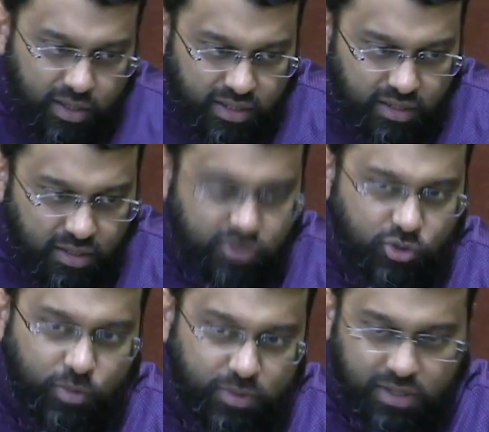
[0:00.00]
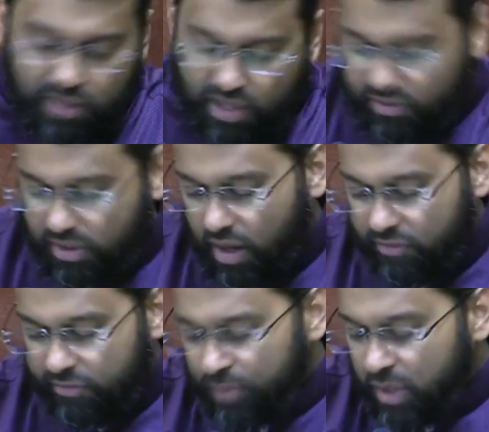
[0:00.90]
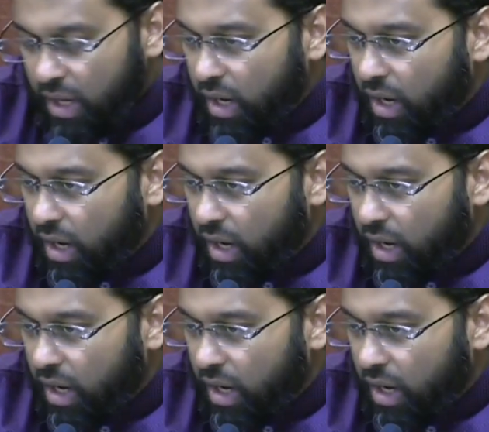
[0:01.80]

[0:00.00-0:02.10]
They did not stoop to the level of uh,